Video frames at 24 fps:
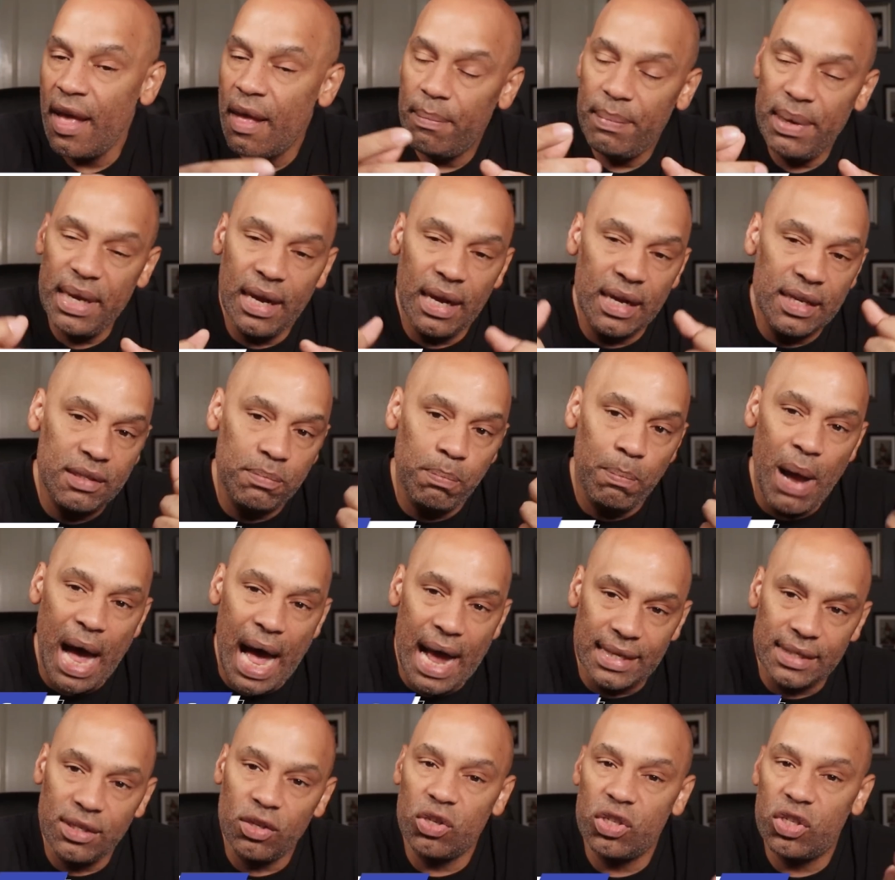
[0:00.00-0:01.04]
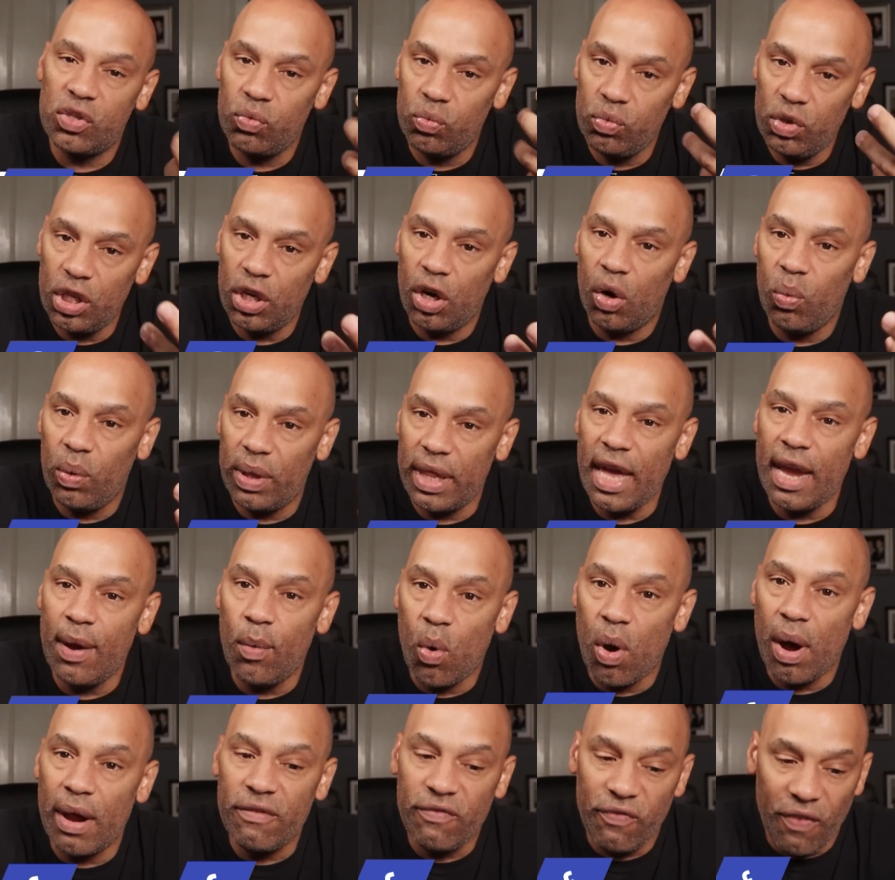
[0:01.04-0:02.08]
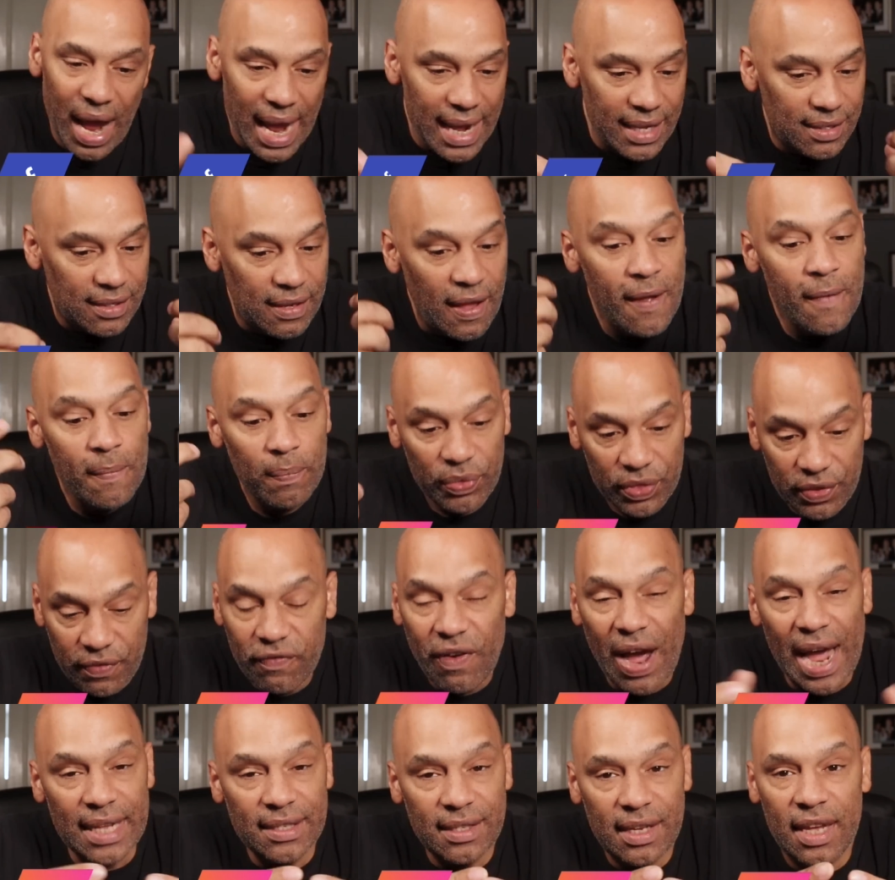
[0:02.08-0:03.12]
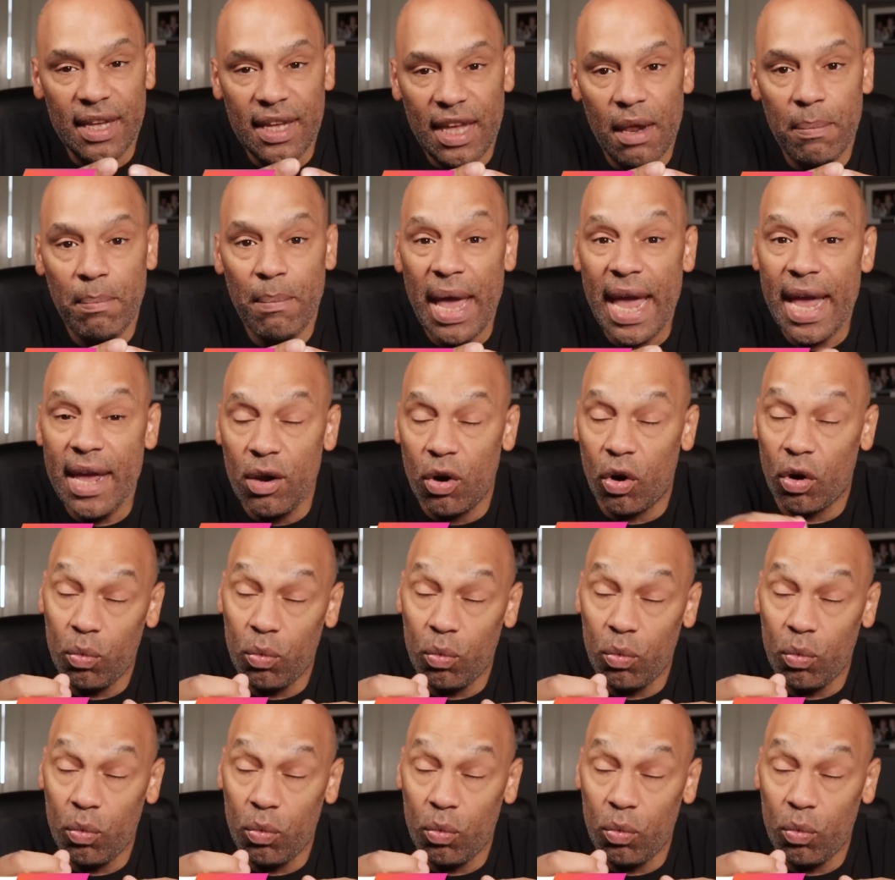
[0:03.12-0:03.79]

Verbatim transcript: Because boxers, you know, when they want fights, fights can get made.